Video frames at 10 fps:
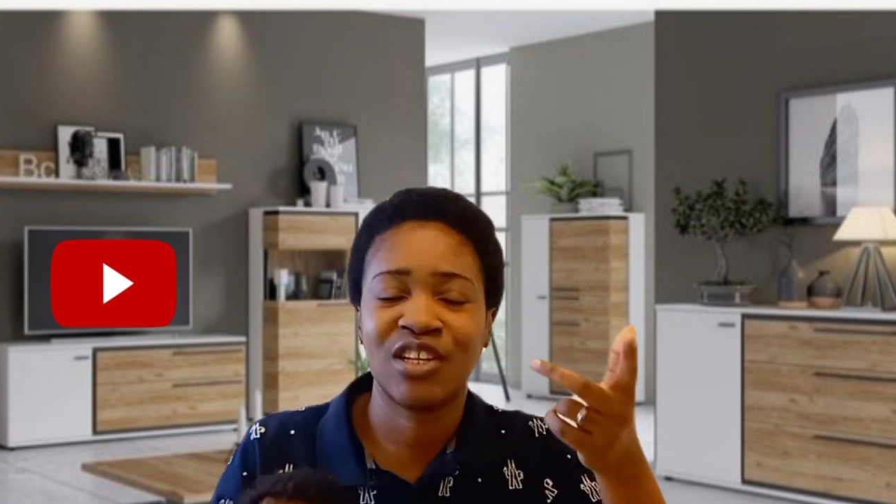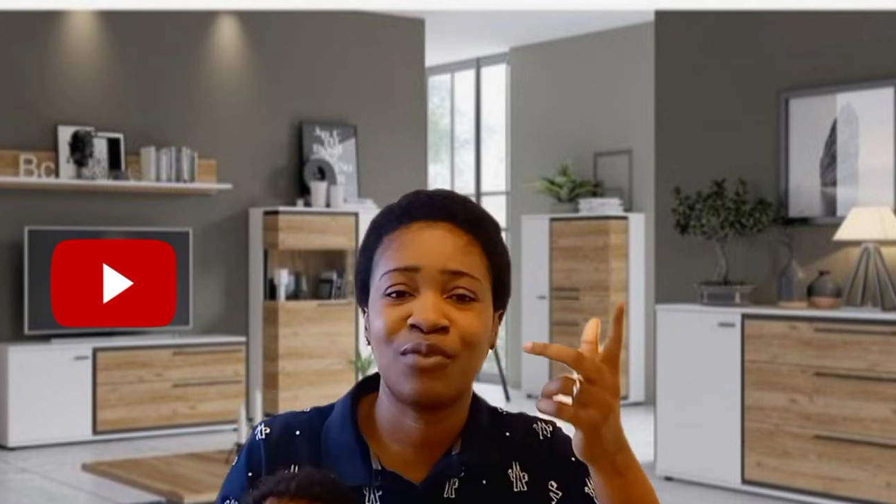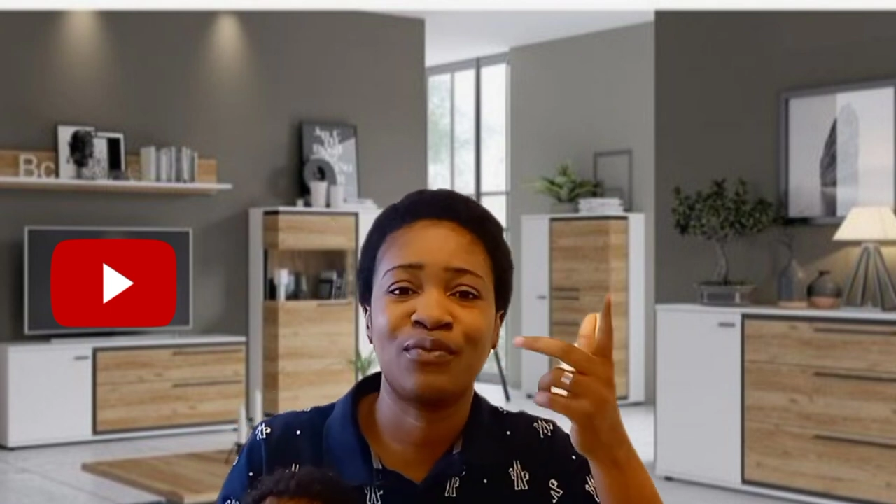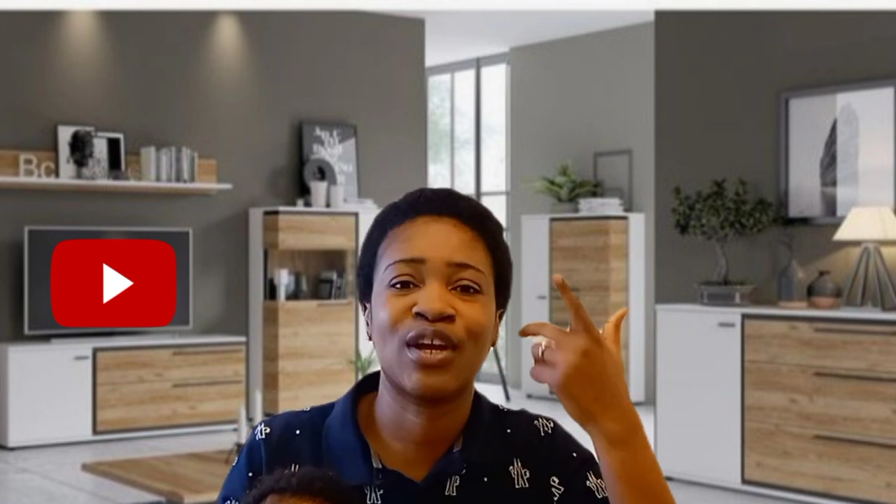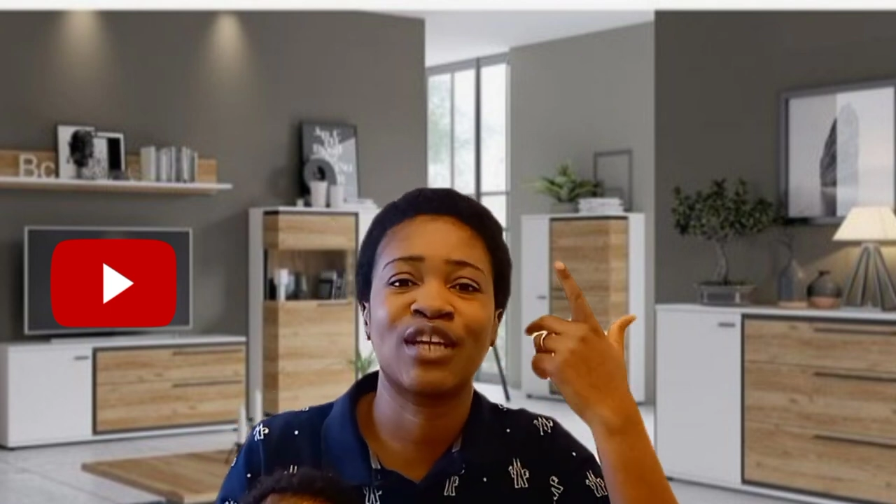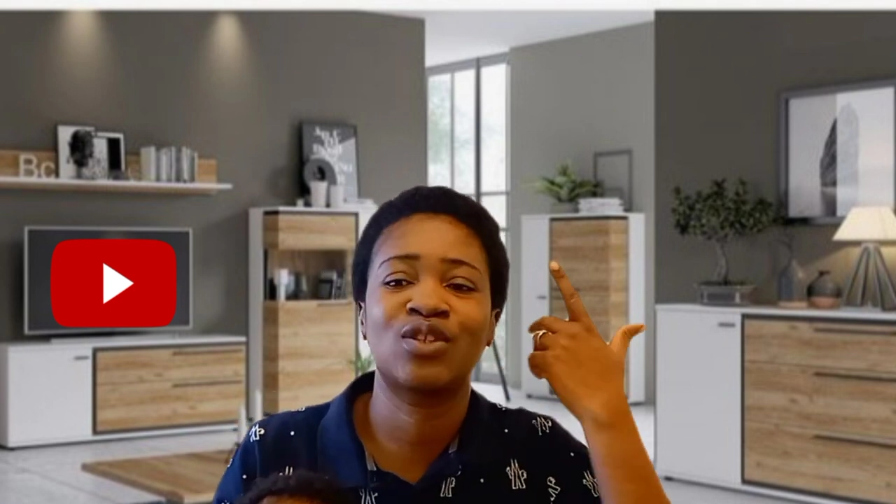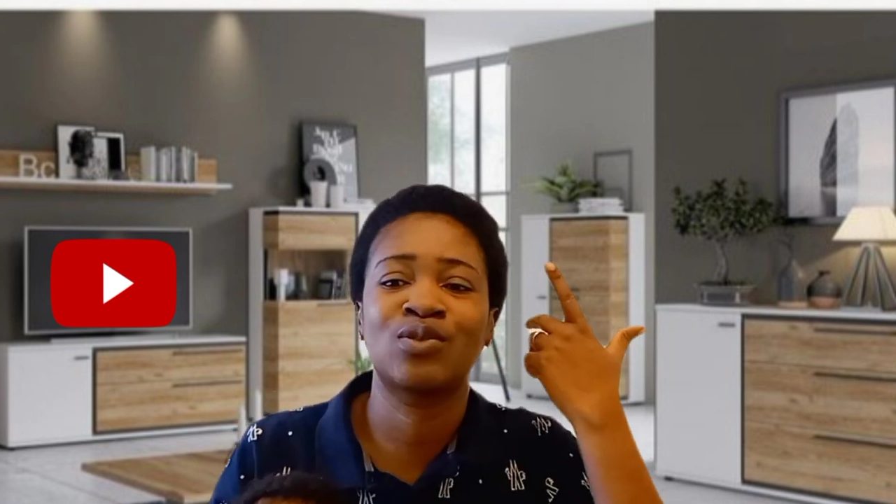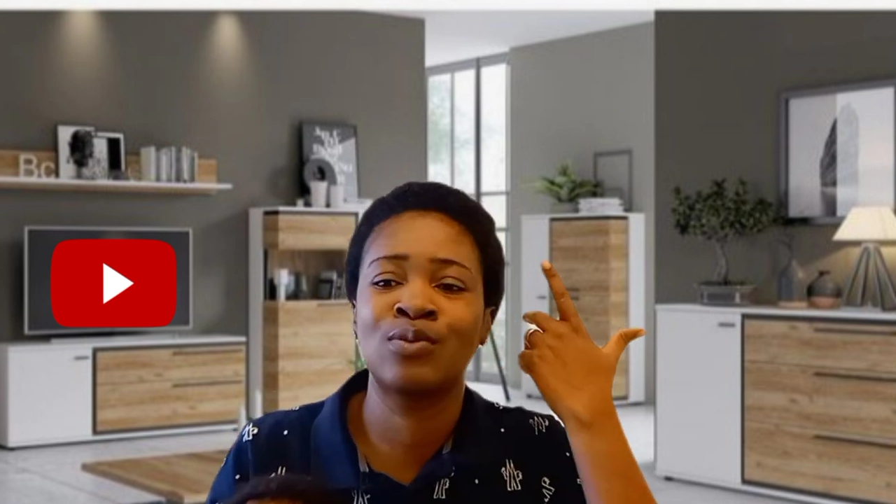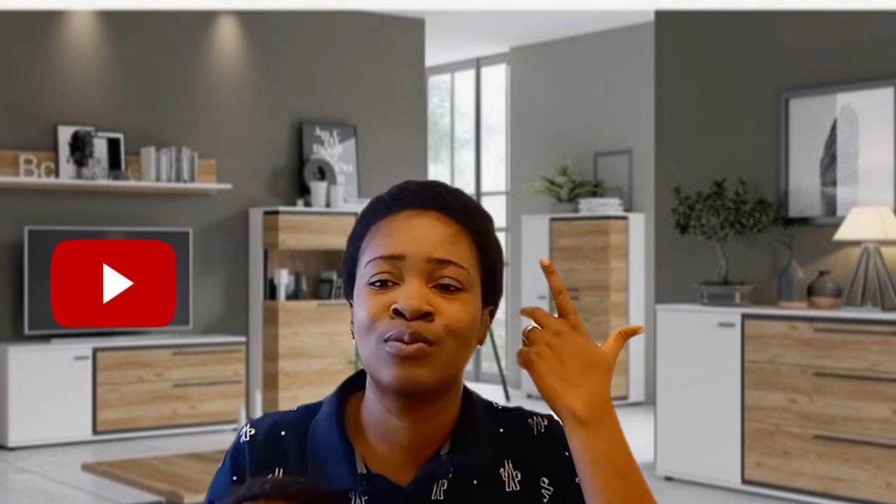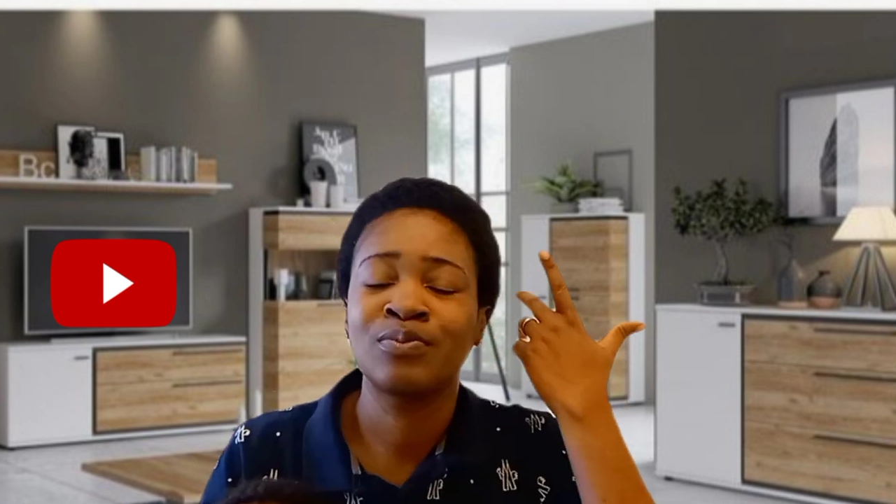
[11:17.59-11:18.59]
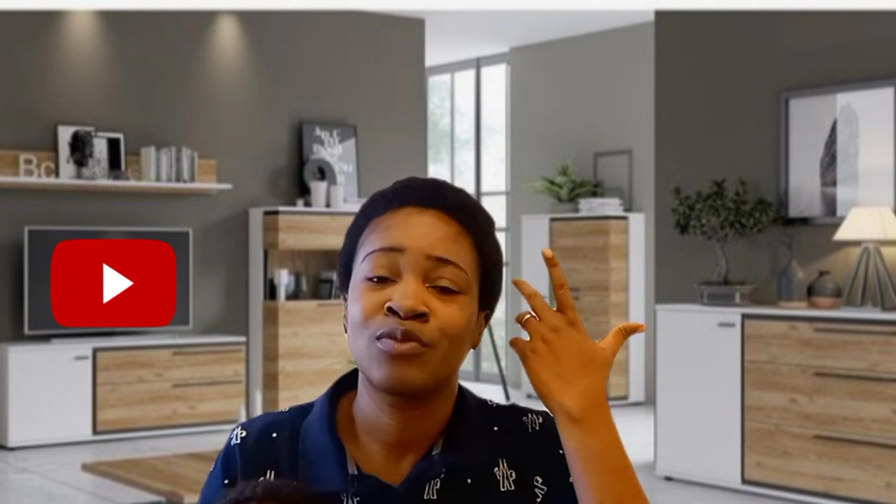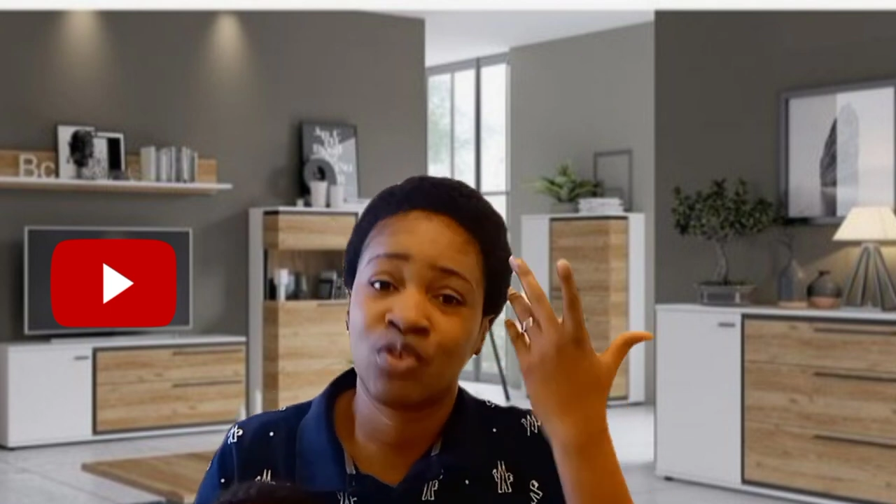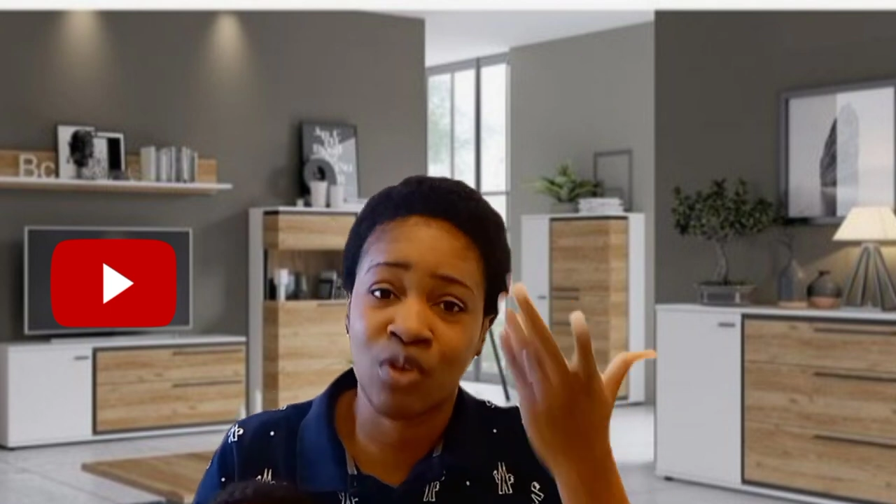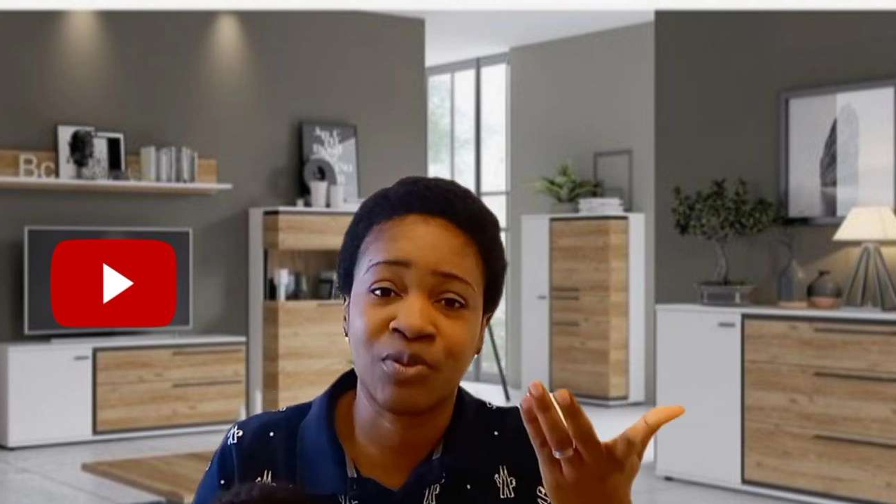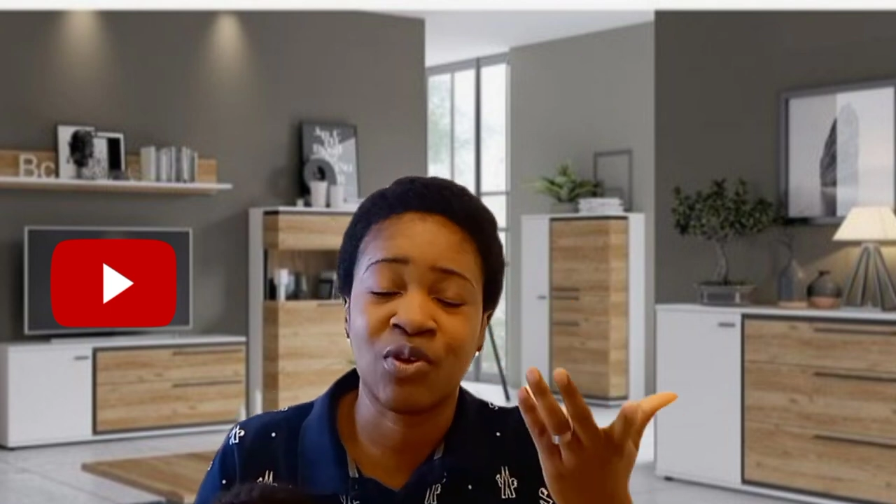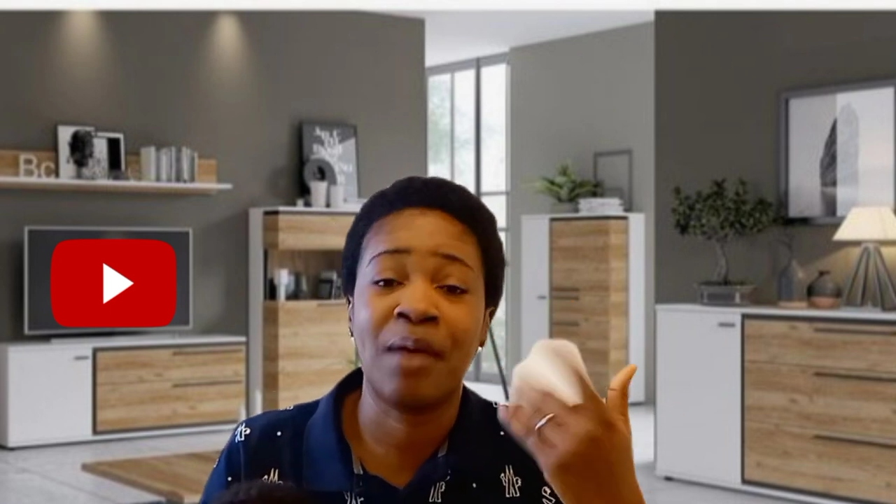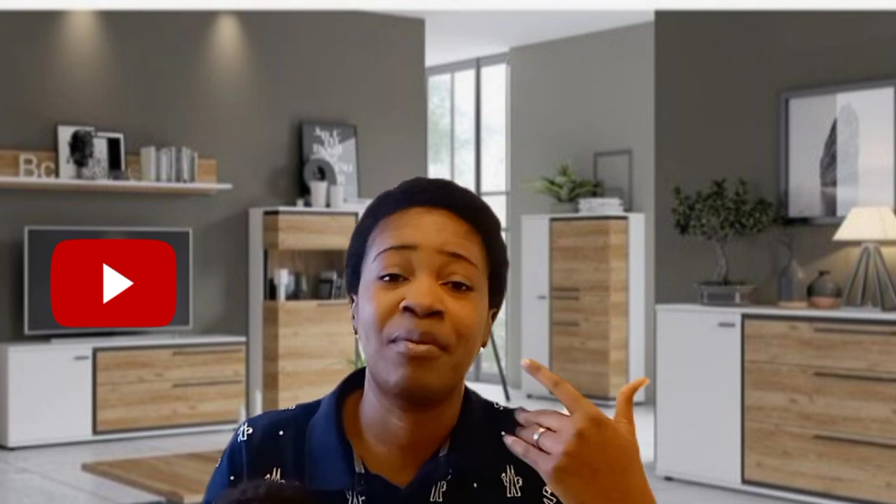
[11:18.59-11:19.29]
don't forget to subscribe